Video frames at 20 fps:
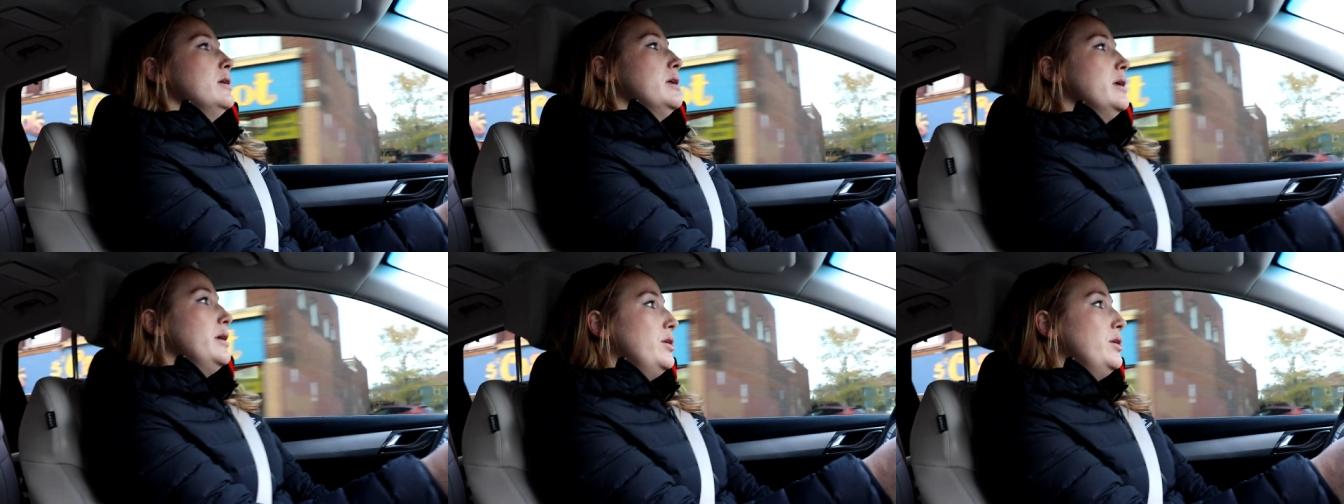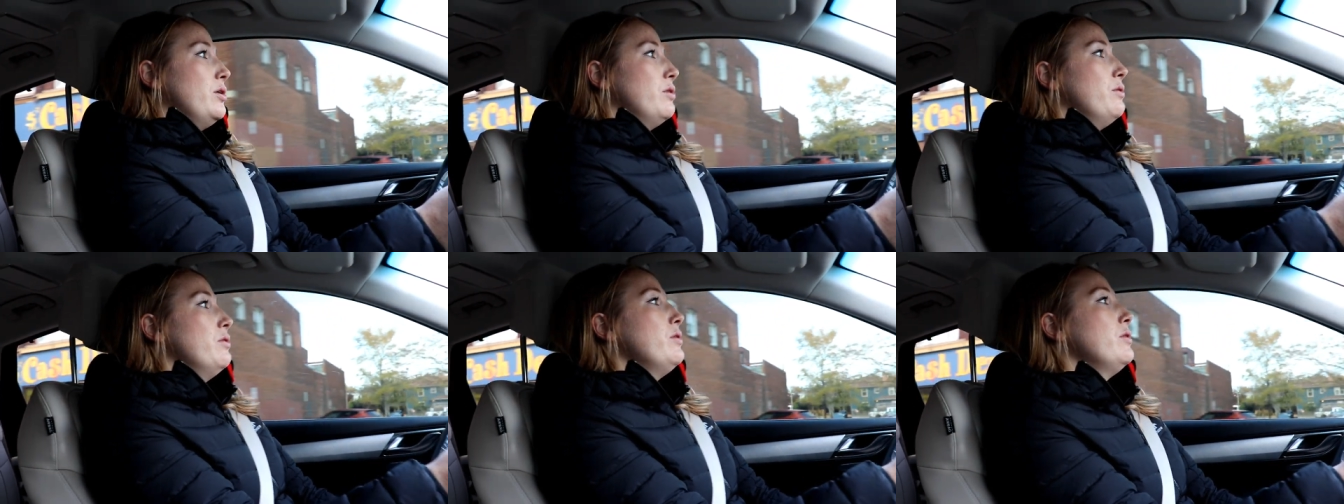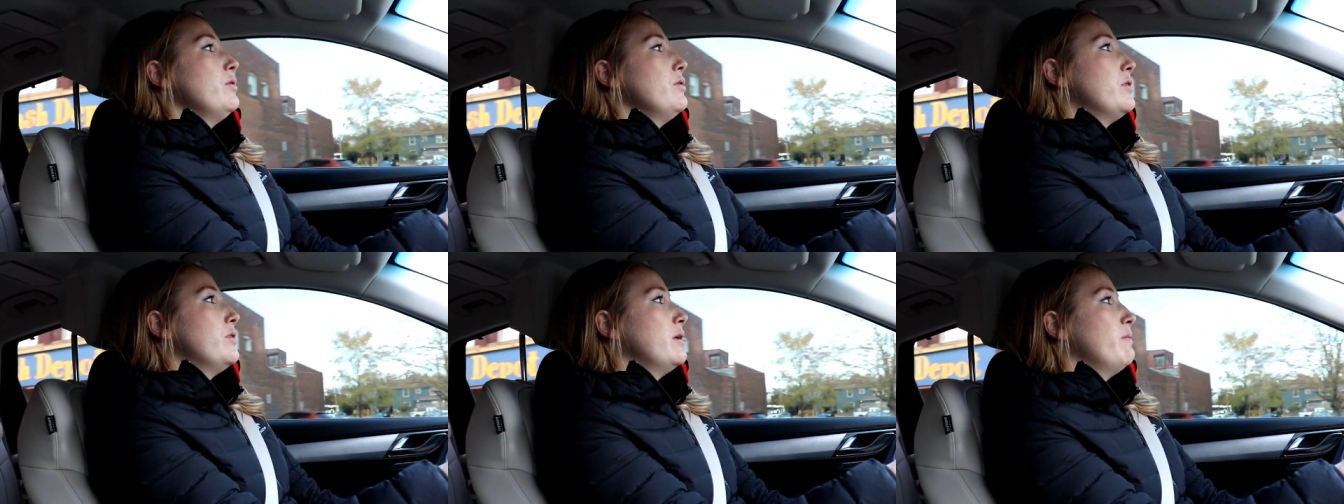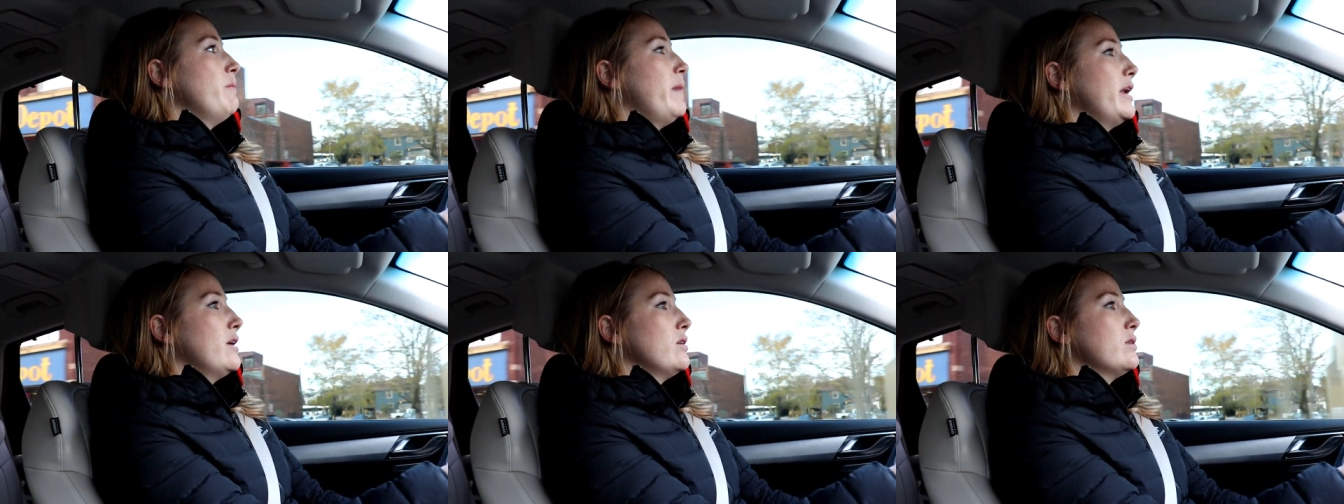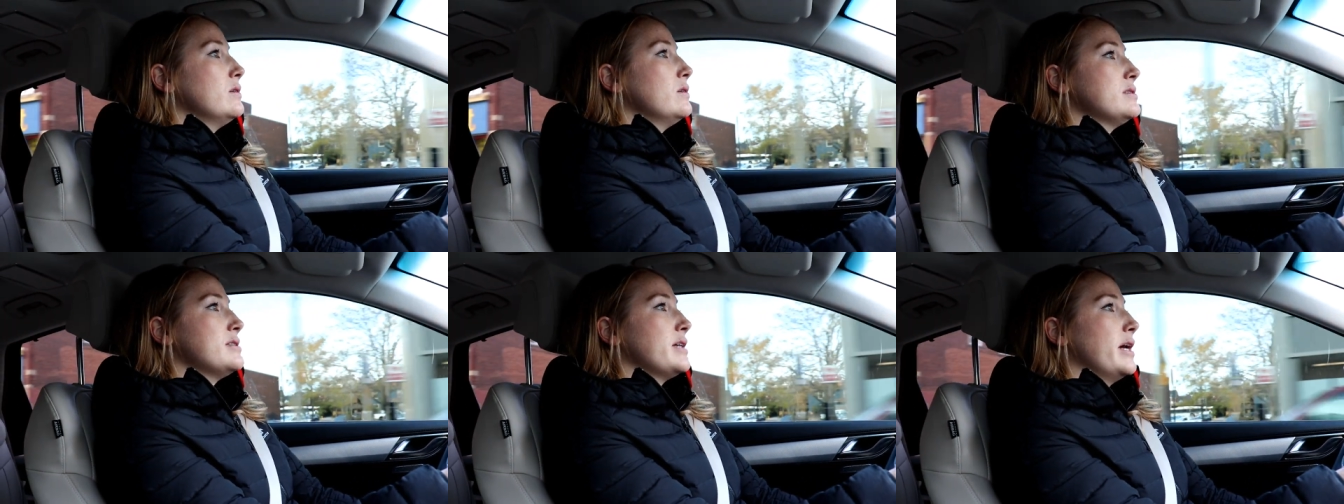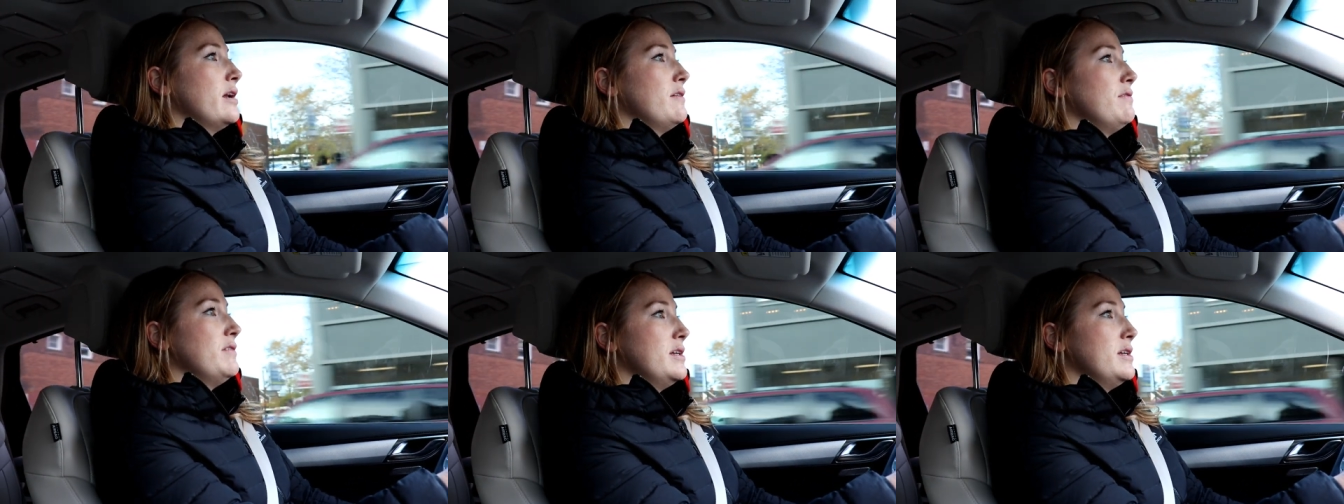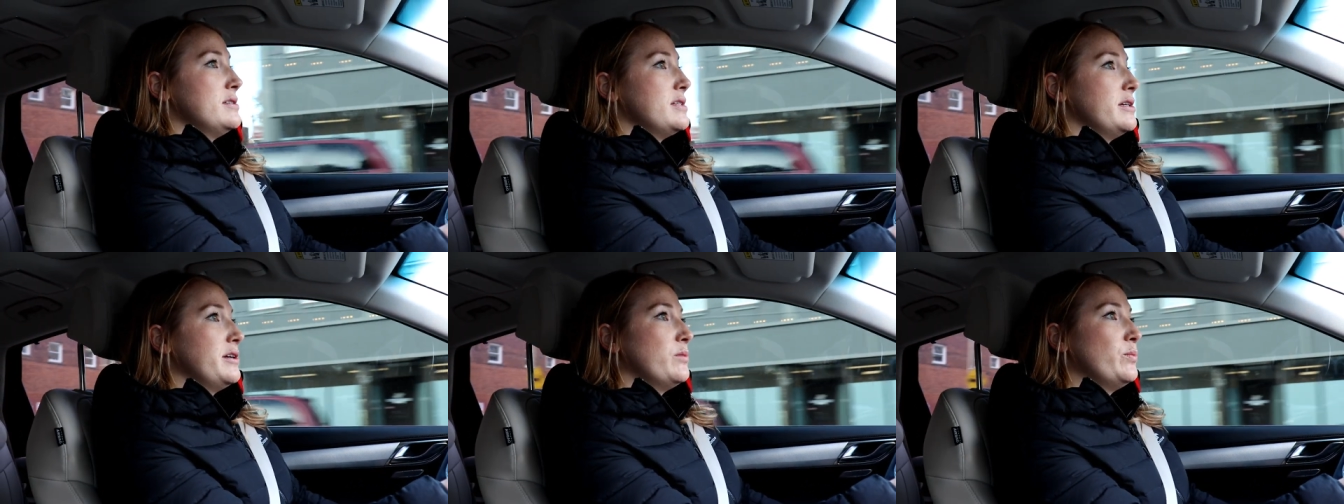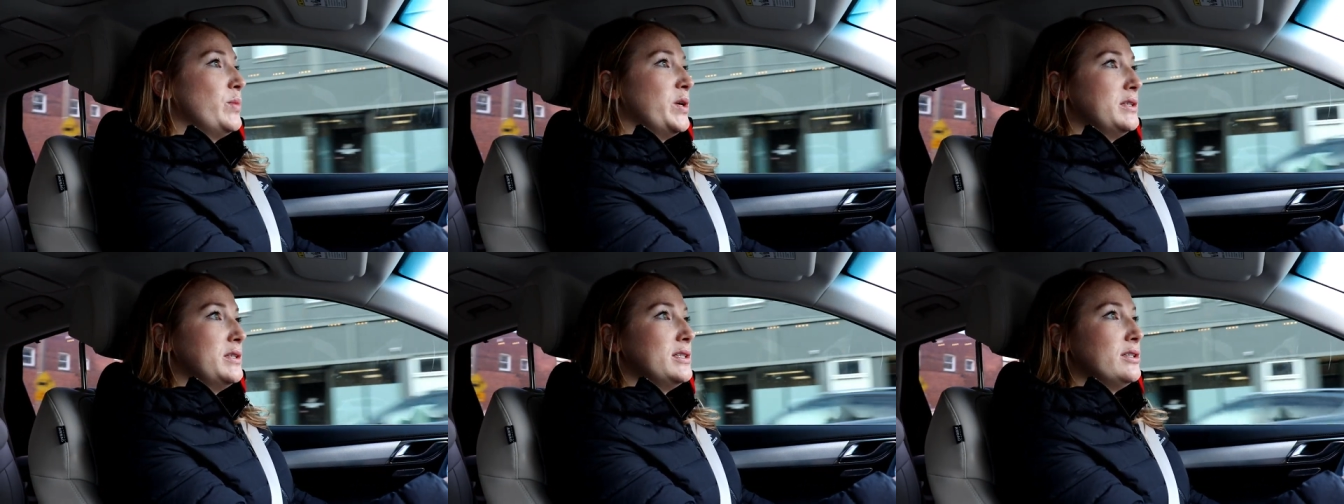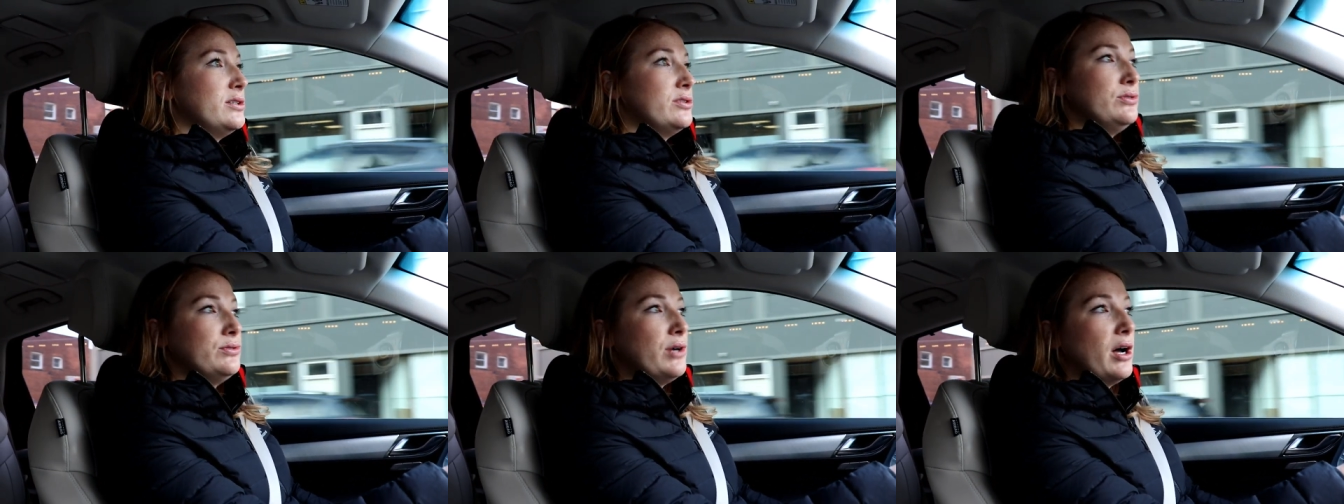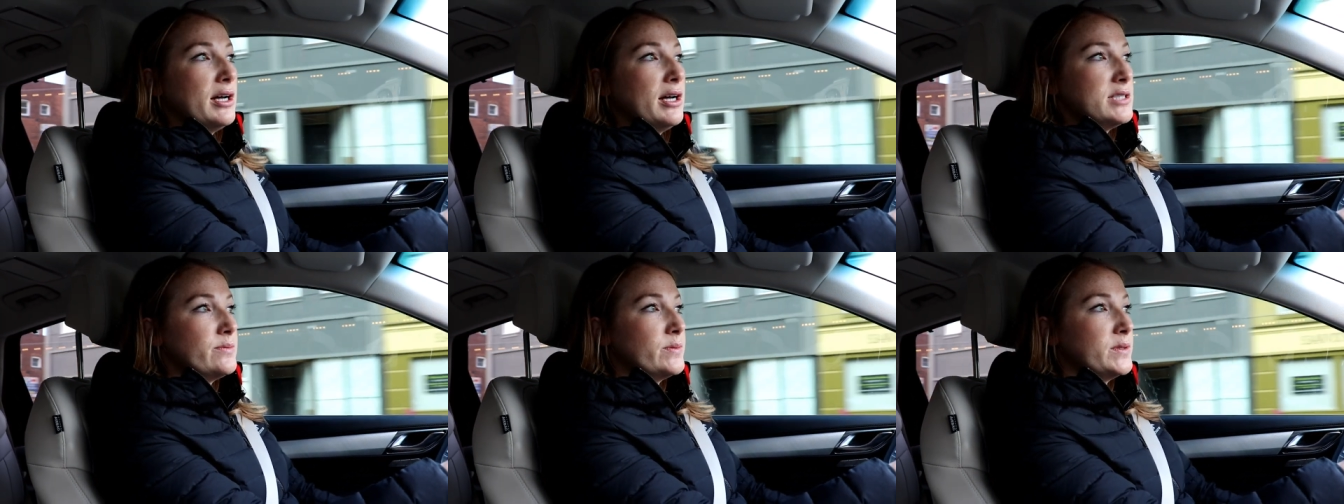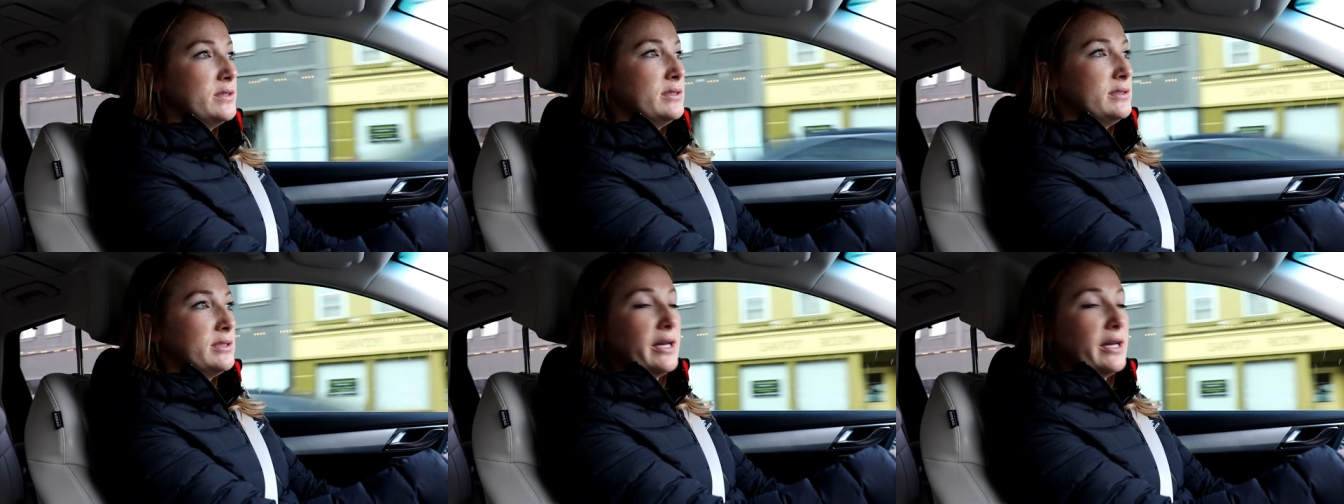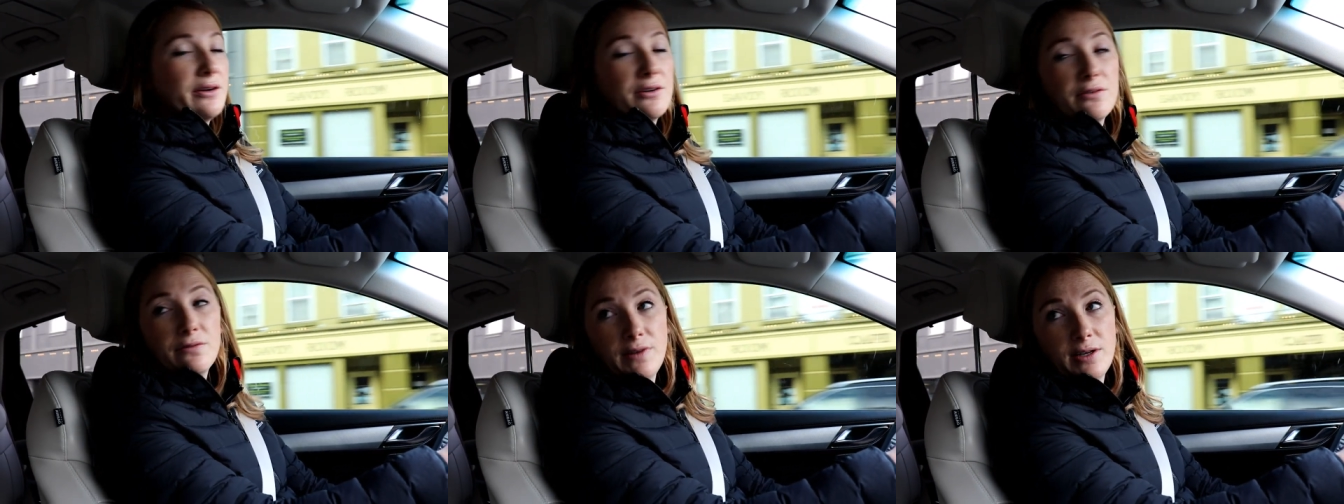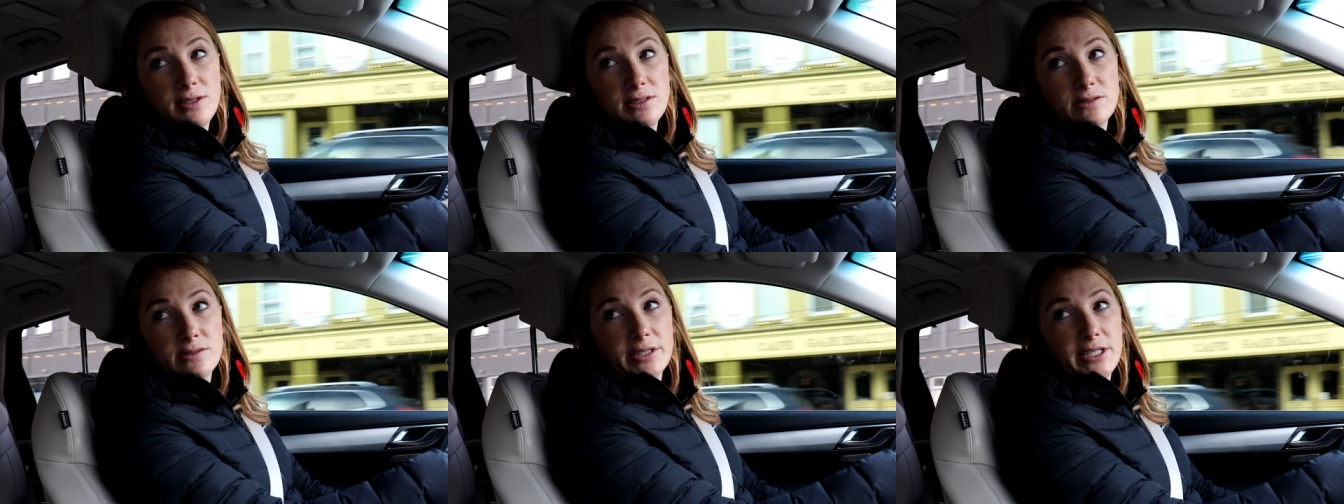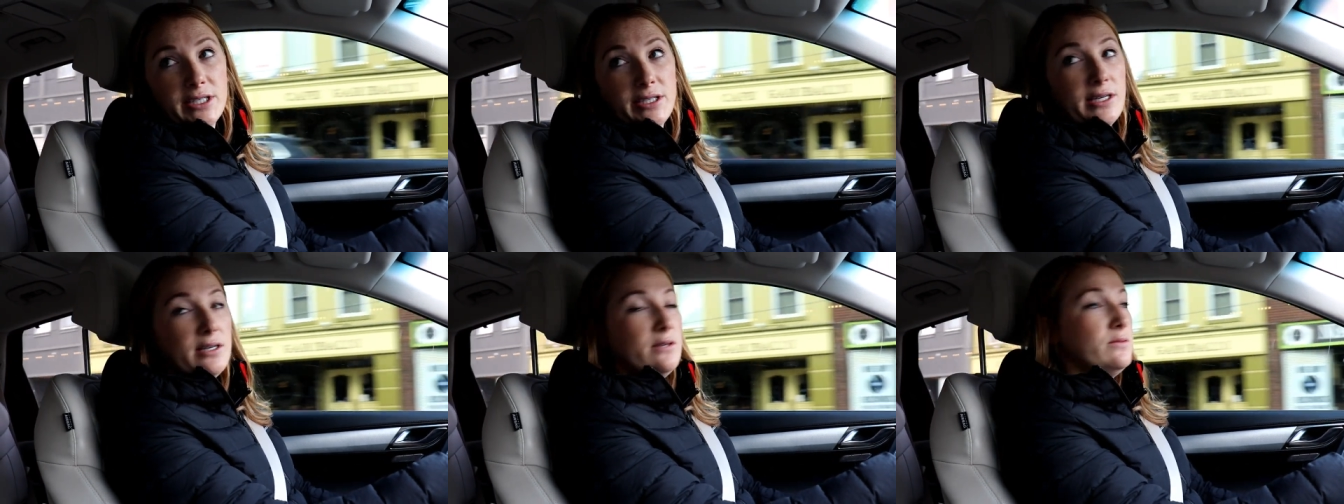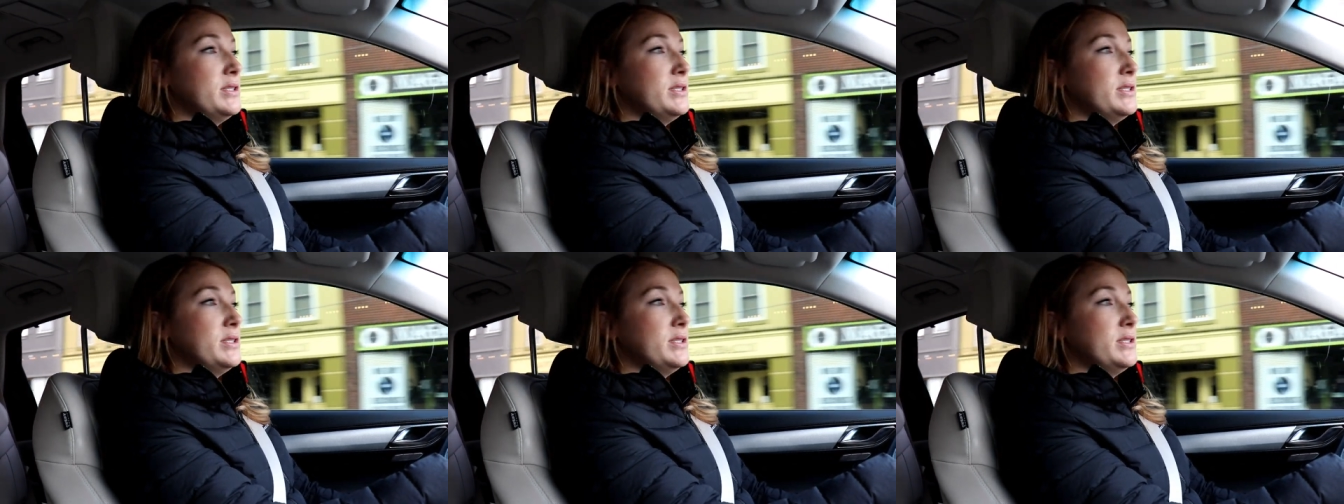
you know, the medical side of things, they are building a new hospital in Niagara Falls right now,